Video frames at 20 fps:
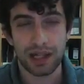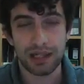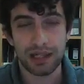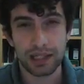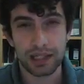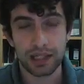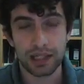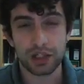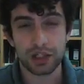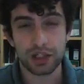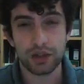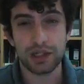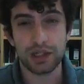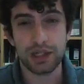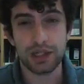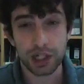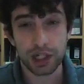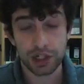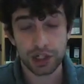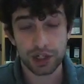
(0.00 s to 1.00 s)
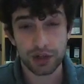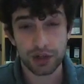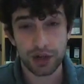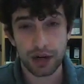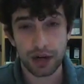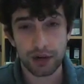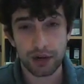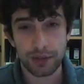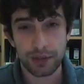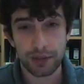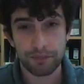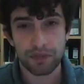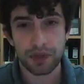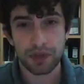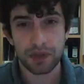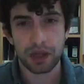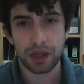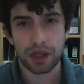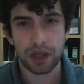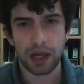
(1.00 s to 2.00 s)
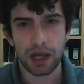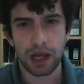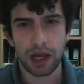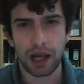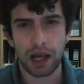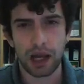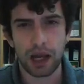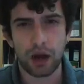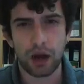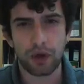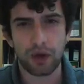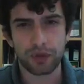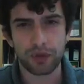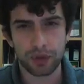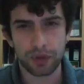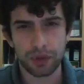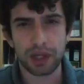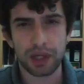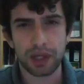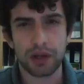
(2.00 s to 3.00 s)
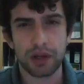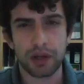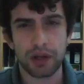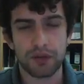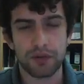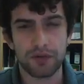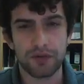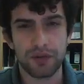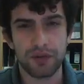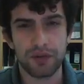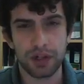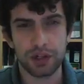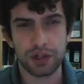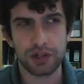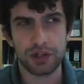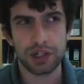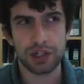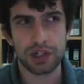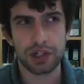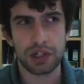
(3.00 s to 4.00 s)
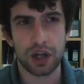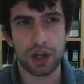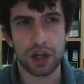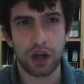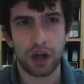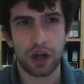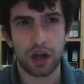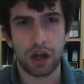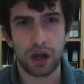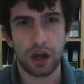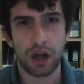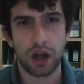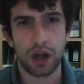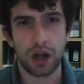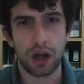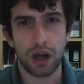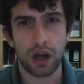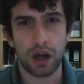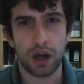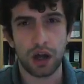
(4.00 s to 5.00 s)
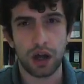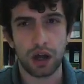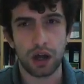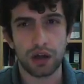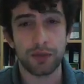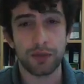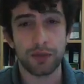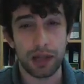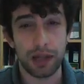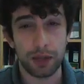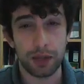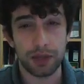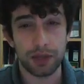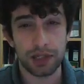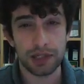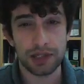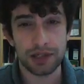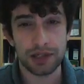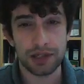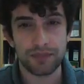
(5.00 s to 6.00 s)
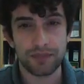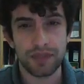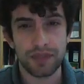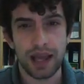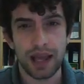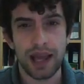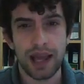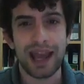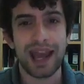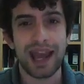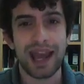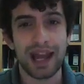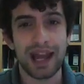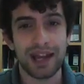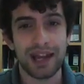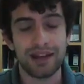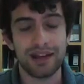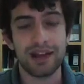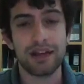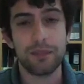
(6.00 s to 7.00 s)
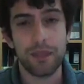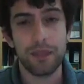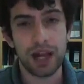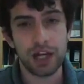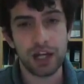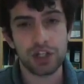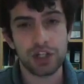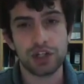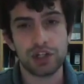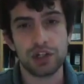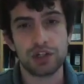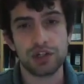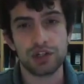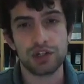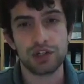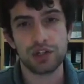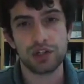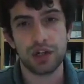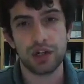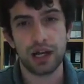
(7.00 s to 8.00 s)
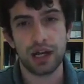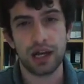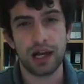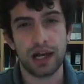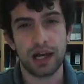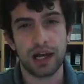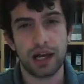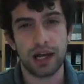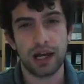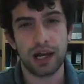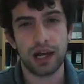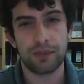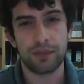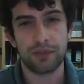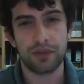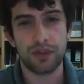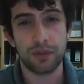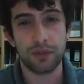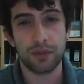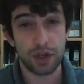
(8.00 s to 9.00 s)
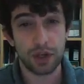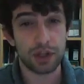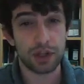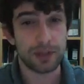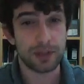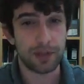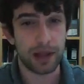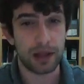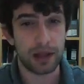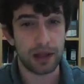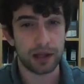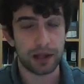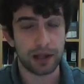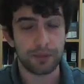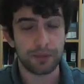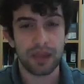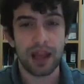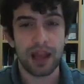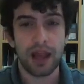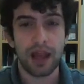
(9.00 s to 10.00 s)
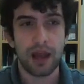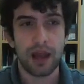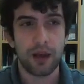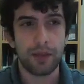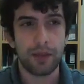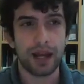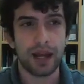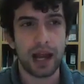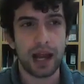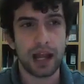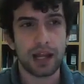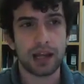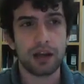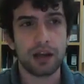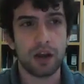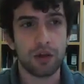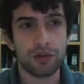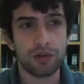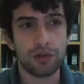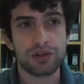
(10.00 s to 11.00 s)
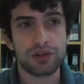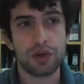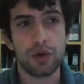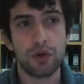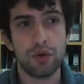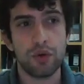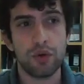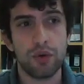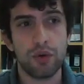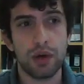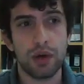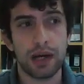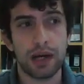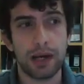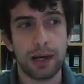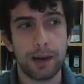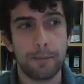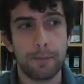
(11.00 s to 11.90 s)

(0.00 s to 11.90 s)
a link to a dictionary of Greek villages in the Peloponnese, and it mentions the municipality. But I can also